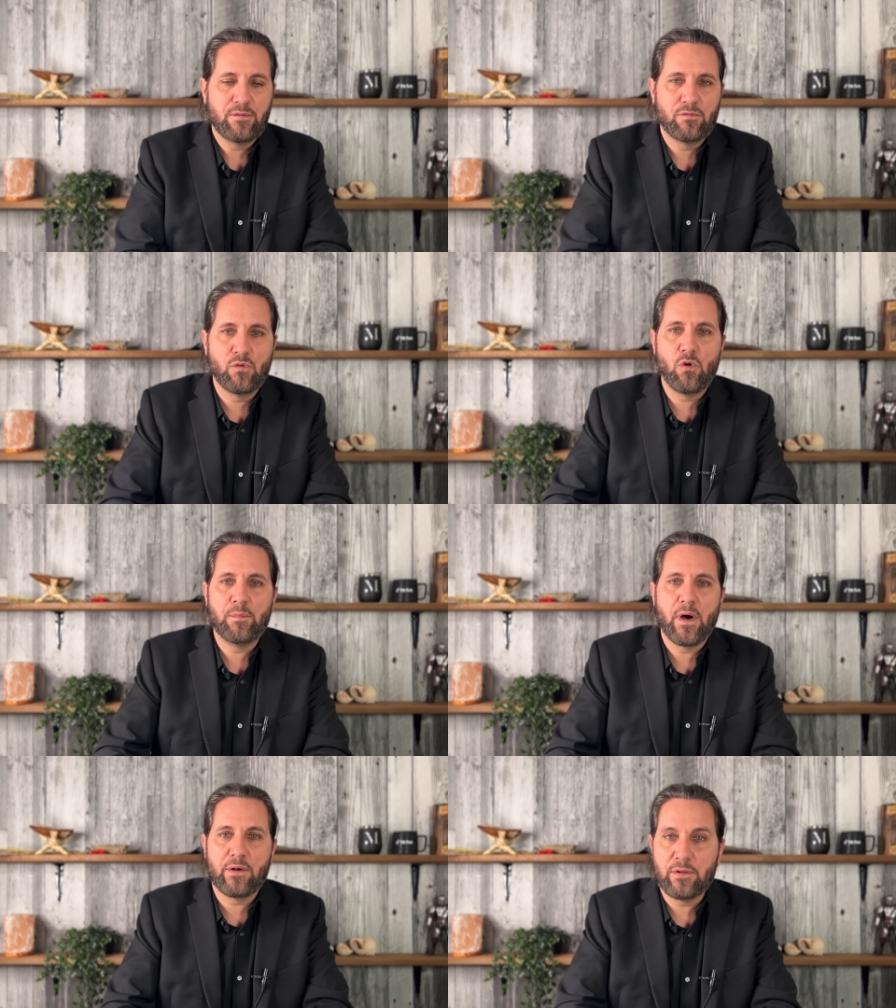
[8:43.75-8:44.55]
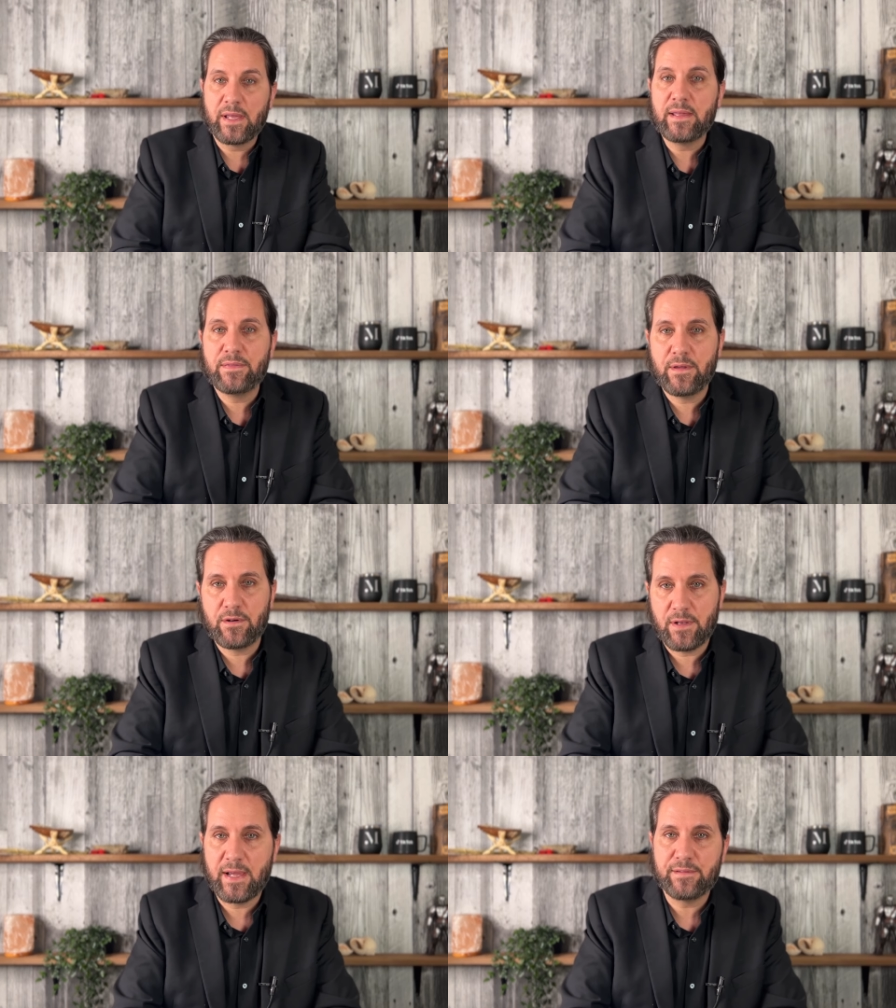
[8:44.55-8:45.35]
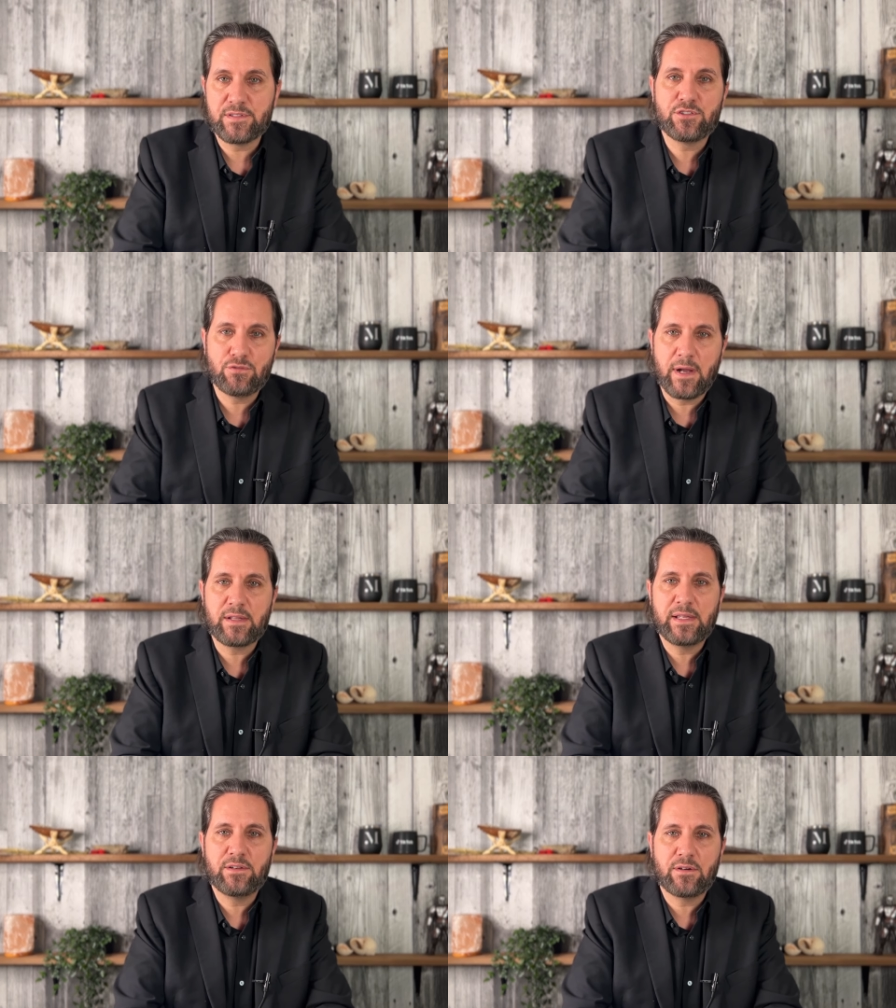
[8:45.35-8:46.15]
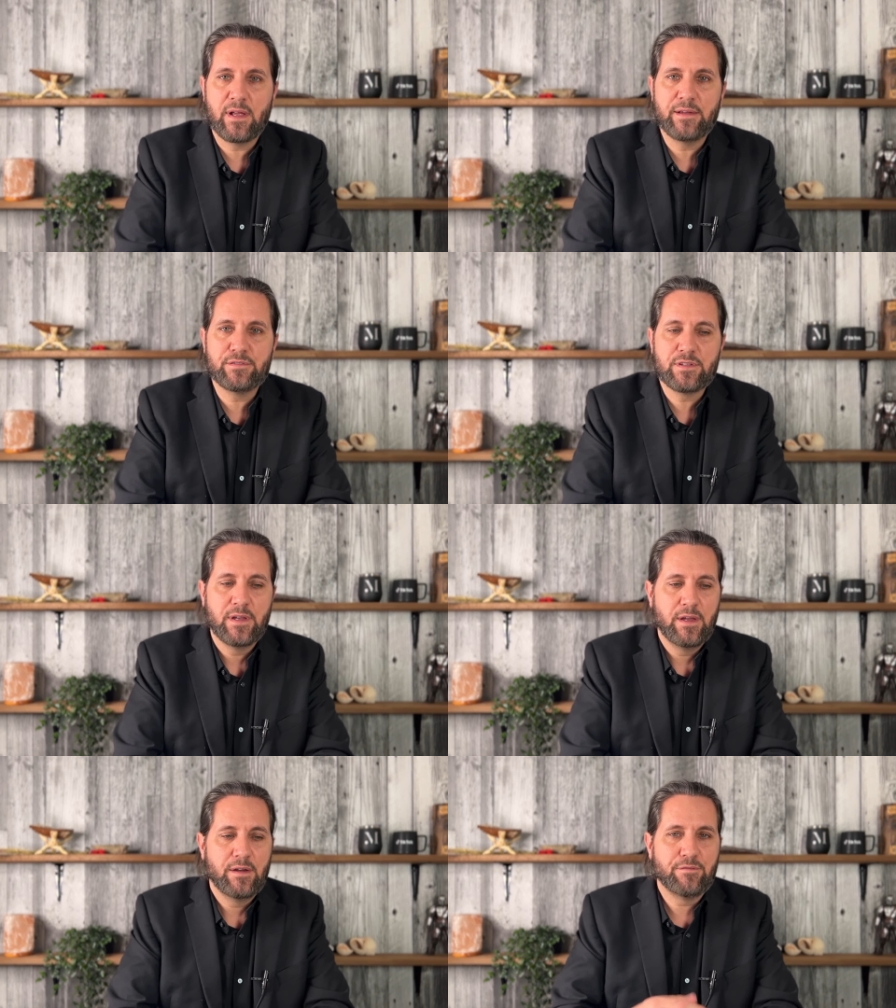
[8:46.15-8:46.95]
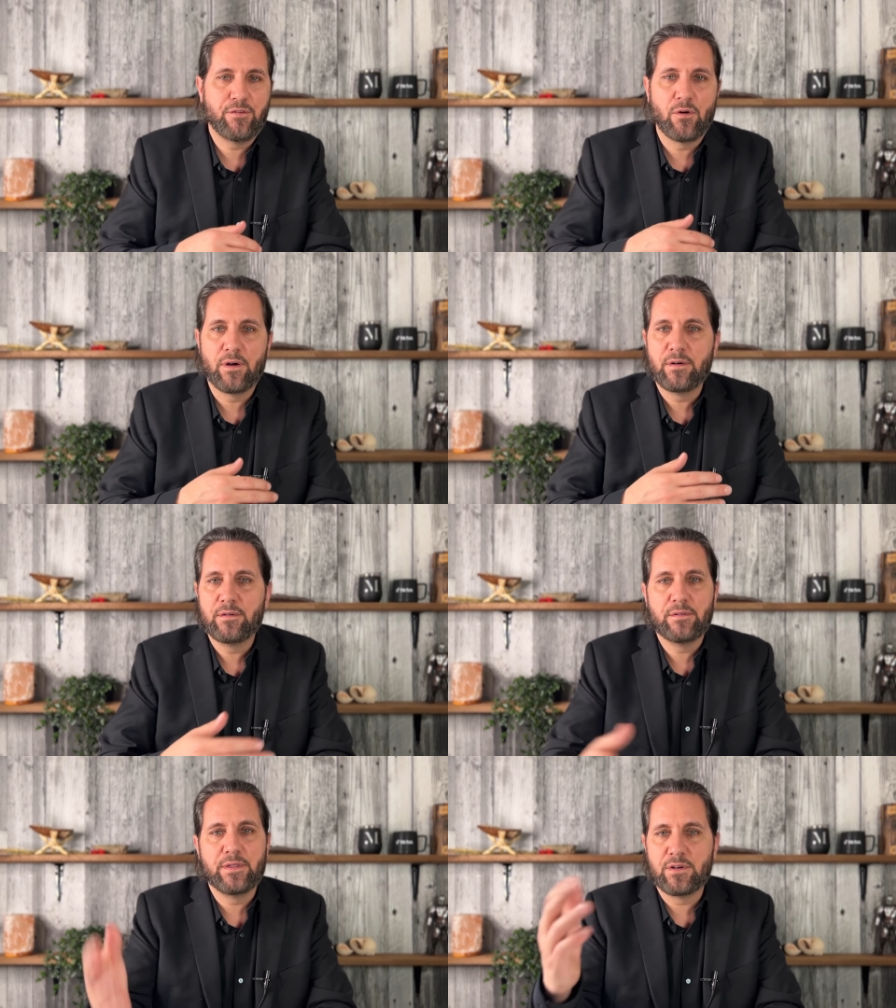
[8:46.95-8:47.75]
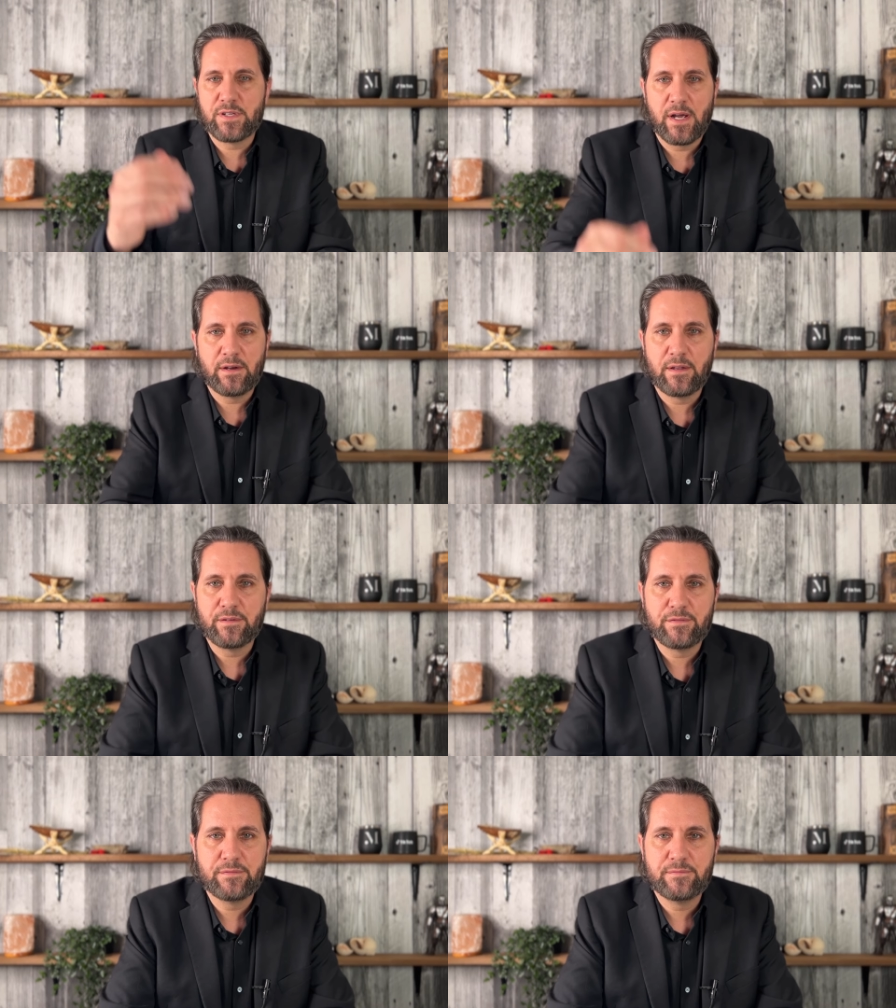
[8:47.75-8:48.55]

role model in their lives, directly in their lives, for their entire life.